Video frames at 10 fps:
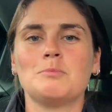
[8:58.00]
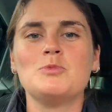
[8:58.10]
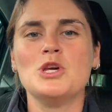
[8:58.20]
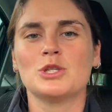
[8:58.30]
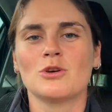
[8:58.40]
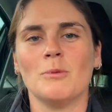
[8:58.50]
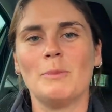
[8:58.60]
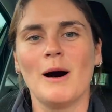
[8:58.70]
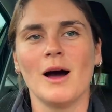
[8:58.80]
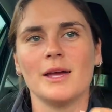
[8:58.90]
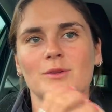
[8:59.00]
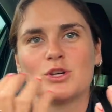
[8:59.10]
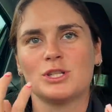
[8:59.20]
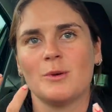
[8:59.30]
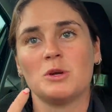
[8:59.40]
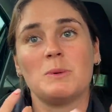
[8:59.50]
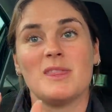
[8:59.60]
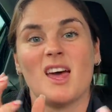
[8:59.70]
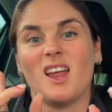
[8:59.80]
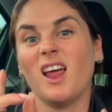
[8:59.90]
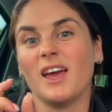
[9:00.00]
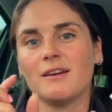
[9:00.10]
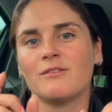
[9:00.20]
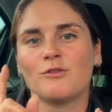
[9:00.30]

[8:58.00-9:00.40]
years gone by, because they would have been their, like,